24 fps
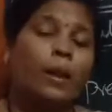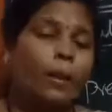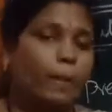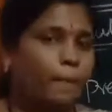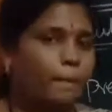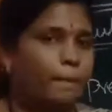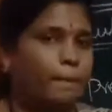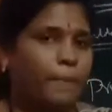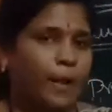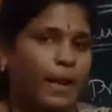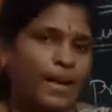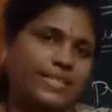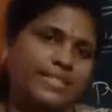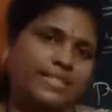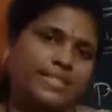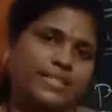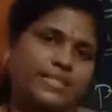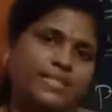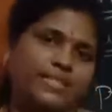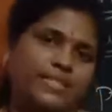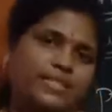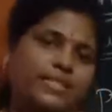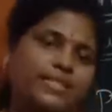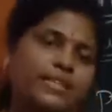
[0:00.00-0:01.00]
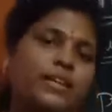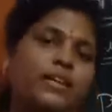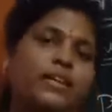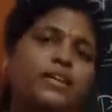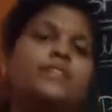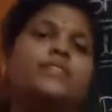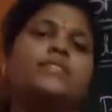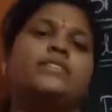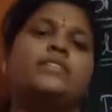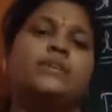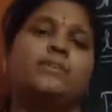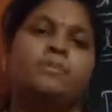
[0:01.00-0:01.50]
past tense.
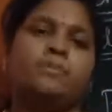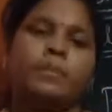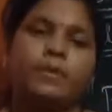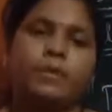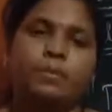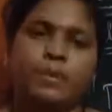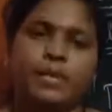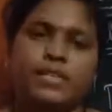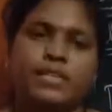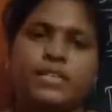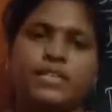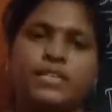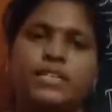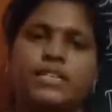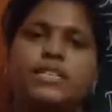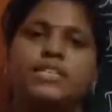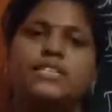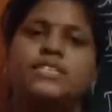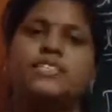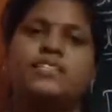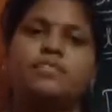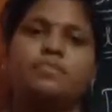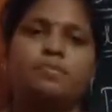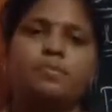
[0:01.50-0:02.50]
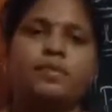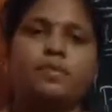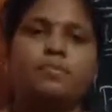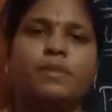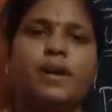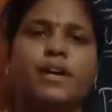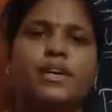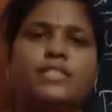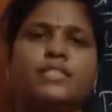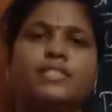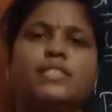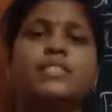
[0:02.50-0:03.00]
Simple present tense, simple past
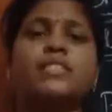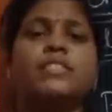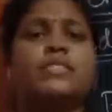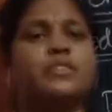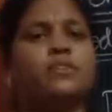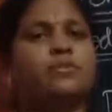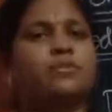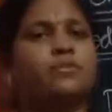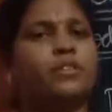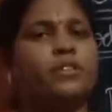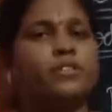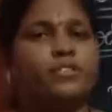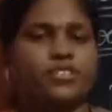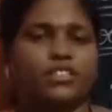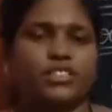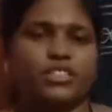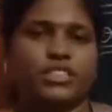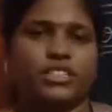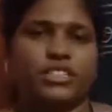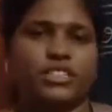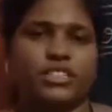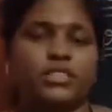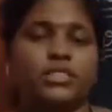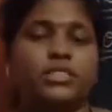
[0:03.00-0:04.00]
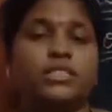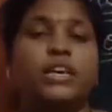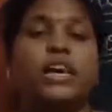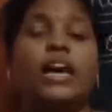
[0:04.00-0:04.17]
tense, simple future tense.